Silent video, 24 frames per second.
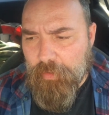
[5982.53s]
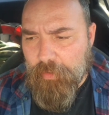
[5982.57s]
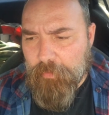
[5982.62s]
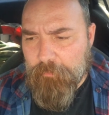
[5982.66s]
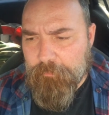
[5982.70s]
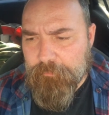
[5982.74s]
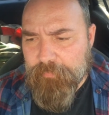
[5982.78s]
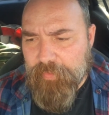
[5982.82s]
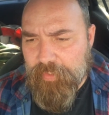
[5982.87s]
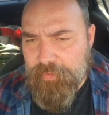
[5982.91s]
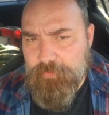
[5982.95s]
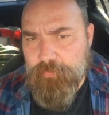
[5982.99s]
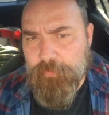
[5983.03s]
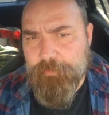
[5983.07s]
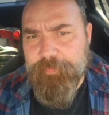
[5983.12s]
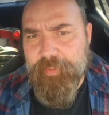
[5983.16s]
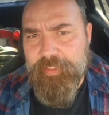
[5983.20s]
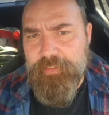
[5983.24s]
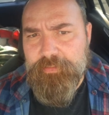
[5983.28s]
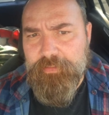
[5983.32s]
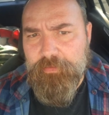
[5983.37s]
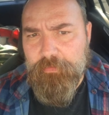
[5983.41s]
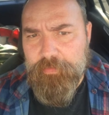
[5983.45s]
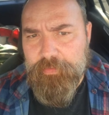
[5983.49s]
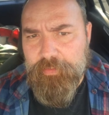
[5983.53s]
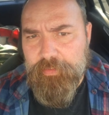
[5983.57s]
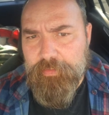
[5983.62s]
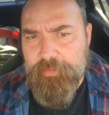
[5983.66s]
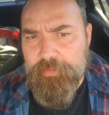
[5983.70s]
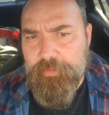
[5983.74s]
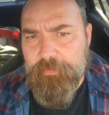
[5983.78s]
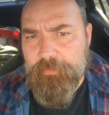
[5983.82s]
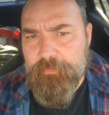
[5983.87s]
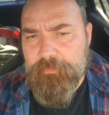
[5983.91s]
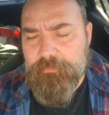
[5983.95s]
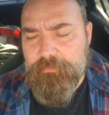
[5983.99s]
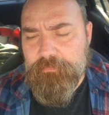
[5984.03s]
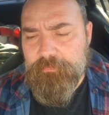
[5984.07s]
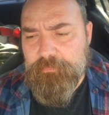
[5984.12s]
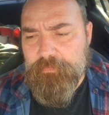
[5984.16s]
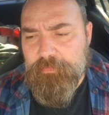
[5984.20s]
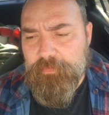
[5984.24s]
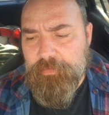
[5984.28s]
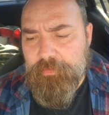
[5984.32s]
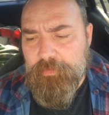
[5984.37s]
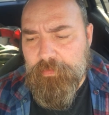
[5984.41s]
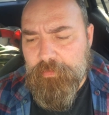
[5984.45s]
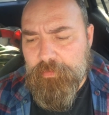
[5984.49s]
that's basically what they do.
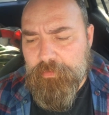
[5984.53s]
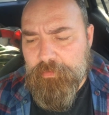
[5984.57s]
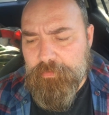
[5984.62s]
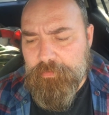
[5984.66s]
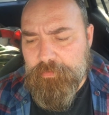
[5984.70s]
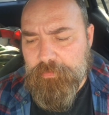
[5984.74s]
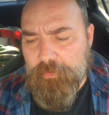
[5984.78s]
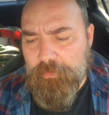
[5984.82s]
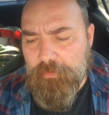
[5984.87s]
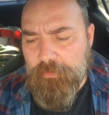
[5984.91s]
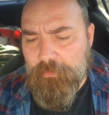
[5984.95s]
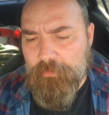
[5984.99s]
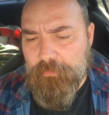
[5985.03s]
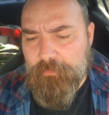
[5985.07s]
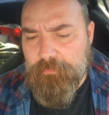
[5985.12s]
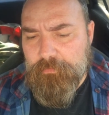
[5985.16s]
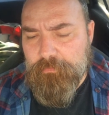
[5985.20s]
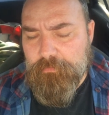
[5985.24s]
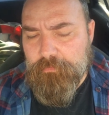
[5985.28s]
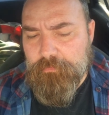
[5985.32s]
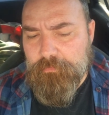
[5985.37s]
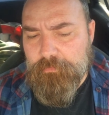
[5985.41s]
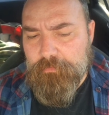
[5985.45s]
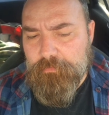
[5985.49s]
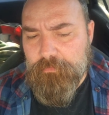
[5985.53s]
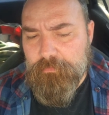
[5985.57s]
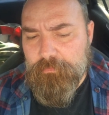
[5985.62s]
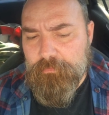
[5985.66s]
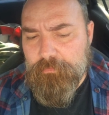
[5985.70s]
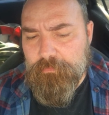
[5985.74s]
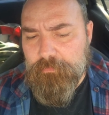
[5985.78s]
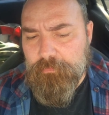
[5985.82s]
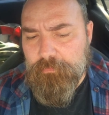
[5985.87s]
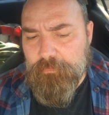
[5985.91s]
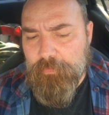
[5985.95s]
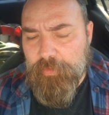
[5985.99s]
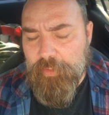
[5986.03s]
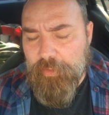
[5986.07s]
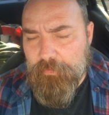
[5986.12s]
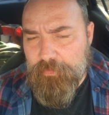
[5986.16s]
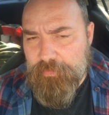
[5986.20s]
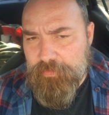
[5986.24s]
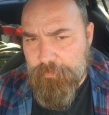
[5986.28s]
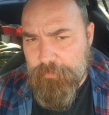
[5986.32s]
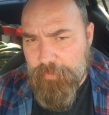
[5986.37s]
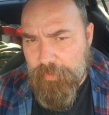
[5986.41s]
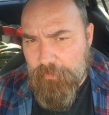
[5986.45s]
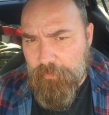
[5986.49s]
So when I was
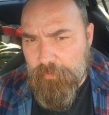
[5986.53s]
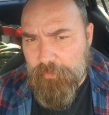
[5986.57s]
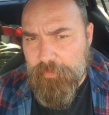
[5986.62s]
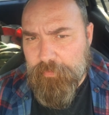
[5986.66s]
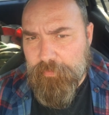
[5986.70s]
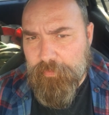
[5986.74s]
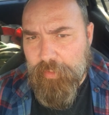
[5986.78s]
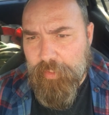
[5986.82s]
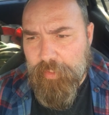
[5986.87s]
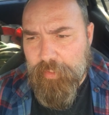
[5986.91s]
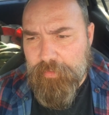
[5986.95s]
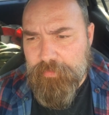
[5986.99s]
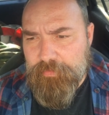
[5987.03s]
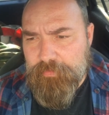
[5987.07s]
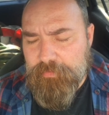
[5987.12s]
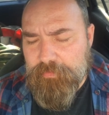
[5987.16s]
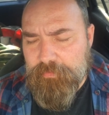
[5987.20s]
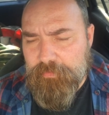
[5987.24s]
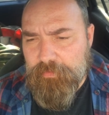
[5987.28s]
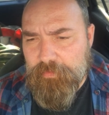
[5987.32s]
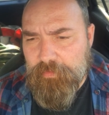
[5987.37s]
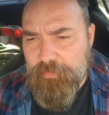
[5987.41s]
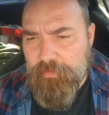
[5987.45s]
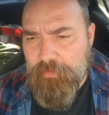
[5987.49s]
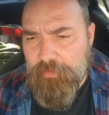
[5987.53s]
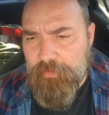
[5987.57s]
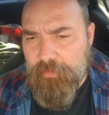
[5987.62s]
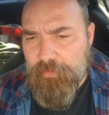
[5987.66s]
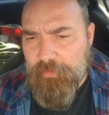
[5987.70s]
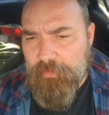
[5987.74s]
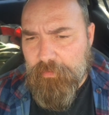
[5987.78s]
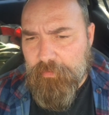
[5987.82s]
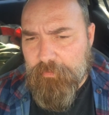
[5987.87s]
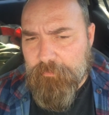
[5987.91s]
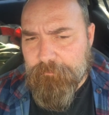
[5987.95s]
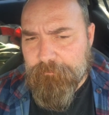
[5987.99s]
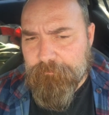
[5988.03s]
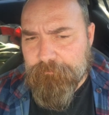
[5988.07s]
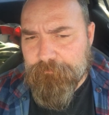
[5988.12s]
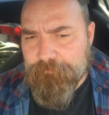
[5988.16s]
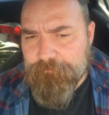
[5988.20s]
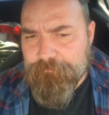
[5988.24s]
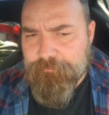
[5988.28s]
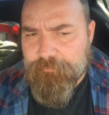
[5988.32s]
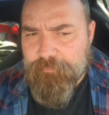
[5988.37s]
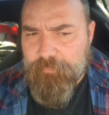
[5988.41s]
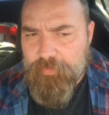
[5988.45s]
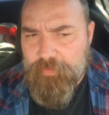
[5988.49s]
in Maryland last,
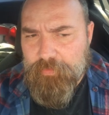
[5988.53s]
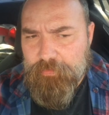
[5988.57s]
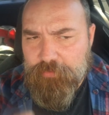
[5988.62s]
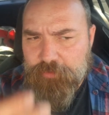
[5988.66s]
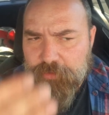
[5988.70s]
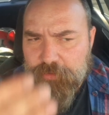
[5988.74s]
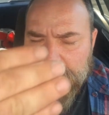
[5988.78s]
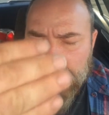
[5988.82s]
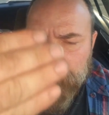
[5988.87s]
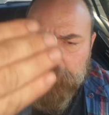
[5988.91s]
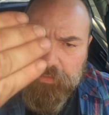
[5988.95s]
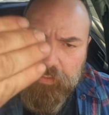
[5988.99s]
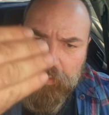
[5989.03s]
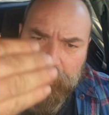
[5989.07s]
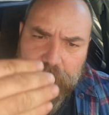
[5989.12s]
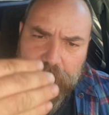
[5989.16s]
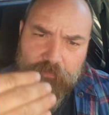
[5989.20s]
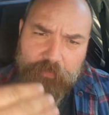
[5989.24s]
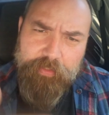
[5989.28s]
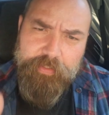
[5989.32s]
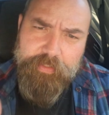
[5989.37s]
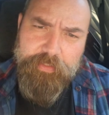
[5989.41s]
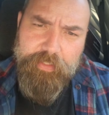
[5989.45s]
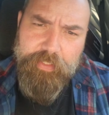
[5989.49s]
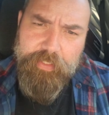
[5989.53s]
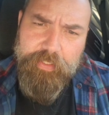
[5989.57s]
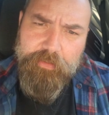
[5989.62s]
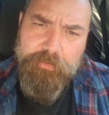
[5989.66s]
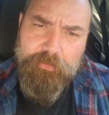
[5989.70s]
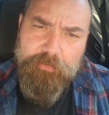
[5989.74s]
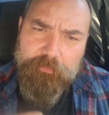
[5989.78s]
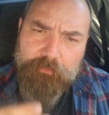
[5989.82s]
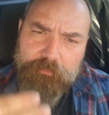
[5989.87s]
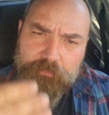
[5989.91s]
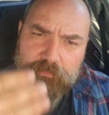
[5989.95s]
Justin had written out